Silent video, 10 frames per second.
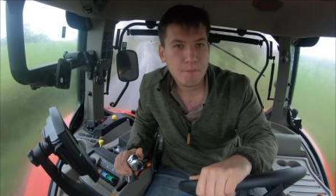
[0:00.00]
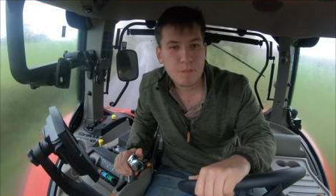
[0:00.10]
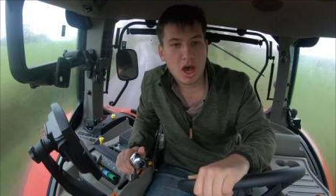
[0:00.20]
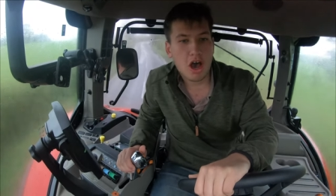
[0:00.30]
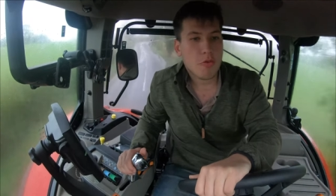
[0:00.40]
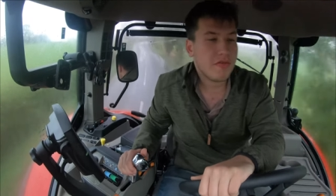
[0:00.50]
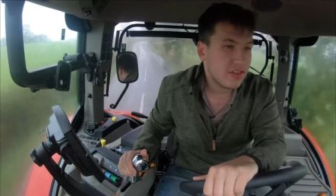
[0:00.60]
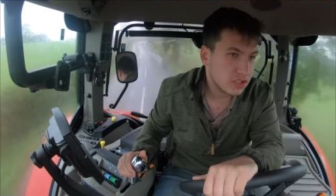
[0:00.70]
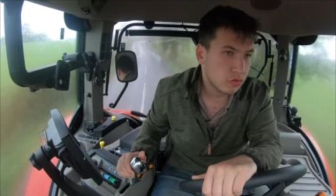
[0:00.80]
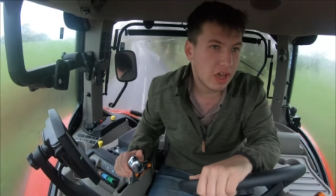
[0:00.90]
but with
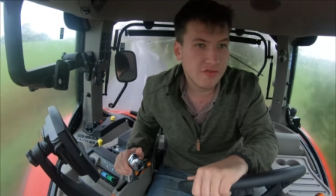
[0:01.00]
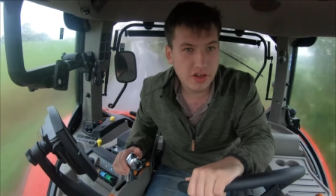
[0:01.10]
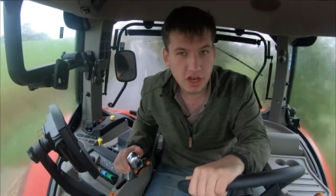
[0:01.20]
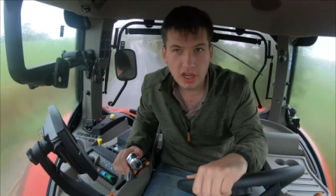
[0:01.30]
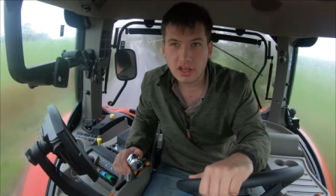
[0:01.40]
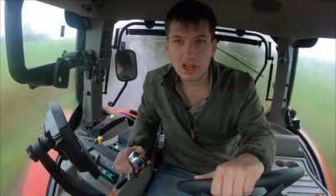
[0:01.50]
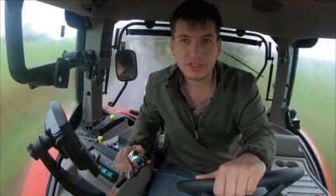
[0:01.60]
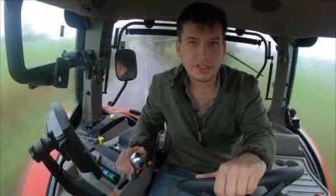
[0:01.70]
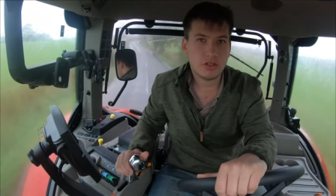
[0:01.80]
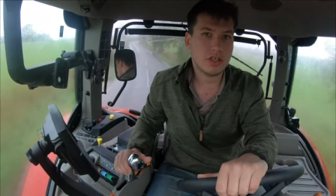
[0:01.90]
this weather I
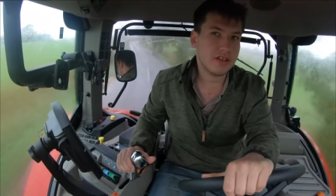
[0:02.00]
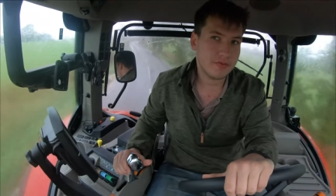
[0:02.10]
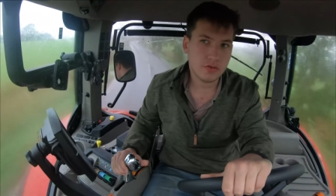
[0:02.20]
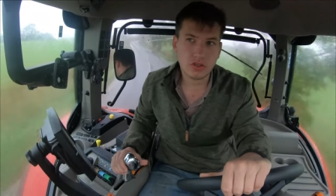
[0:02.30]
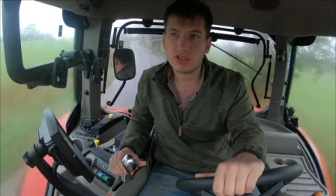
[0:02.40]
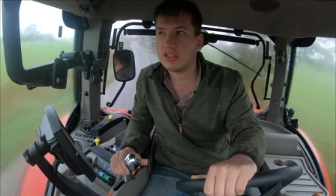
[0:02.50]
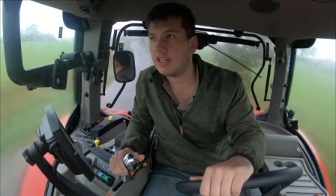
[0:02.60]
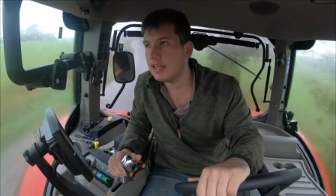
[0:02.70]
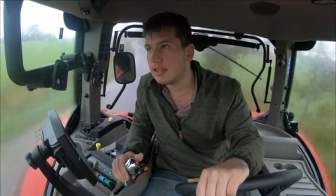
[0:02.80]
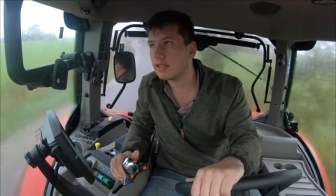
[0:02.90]
can't do it,
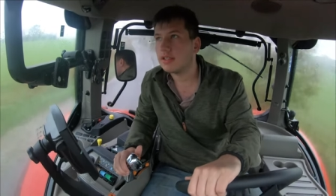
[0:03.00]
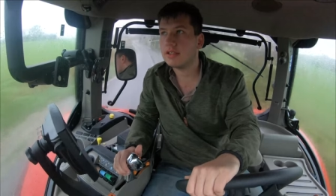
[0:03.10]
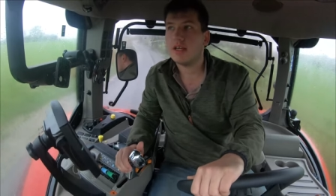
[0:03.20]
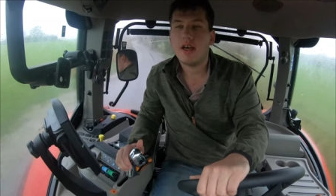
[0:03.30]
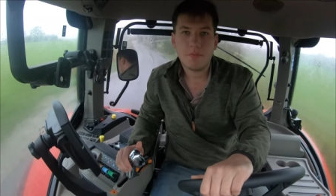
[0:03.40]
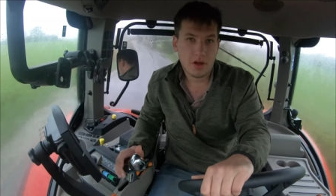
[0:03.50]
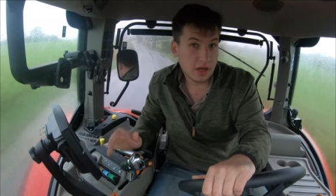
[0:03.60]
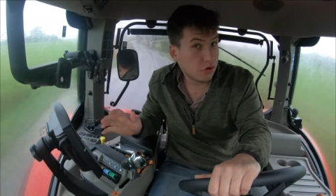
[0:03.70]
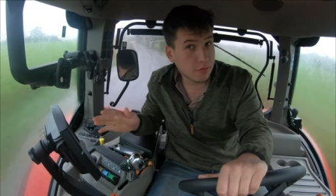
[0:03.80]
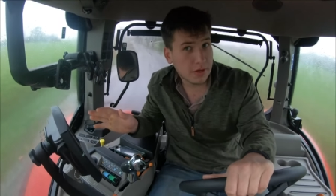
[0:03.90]
unfortunately. But
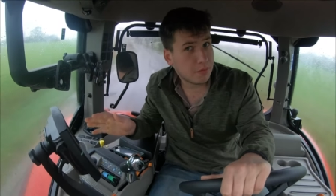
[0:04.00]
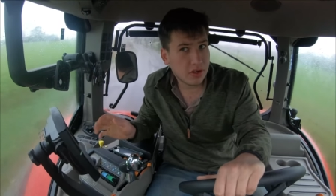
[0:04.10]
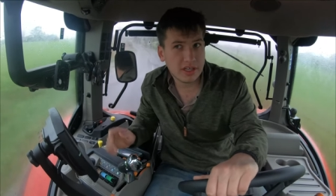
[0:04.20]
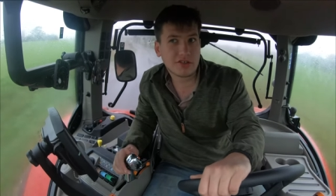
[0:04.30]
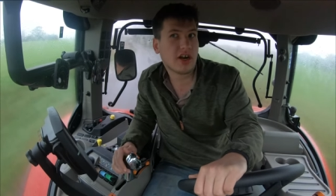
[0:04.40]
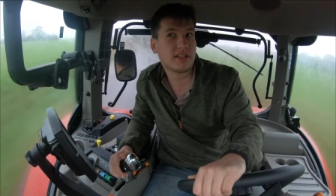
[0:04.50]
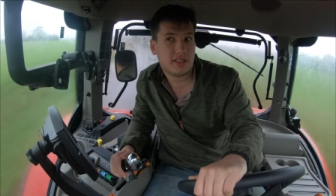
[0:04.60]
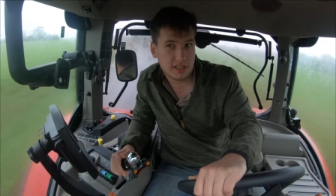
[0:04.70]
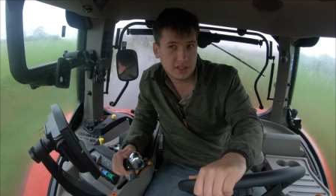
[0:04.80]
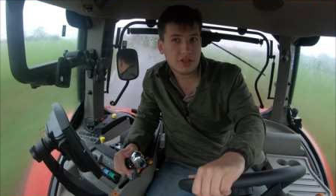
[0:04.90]
I wouldn't be putting this
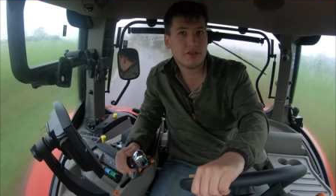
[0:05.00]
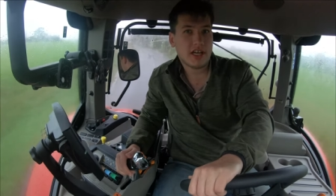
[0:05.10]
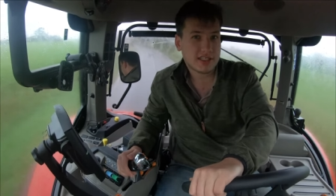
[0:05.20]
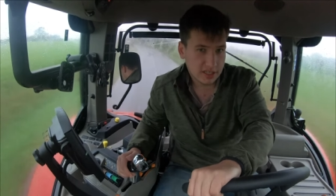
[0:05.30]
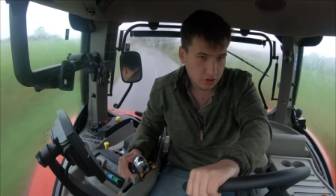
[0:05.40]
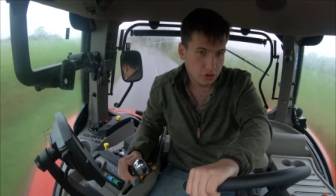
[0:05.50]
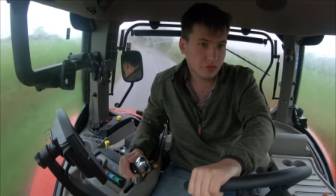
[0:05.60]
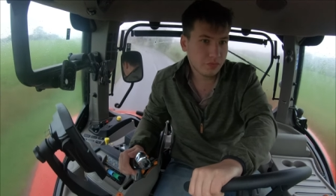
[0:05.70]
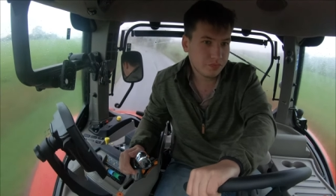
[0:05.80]
tractor to test at all.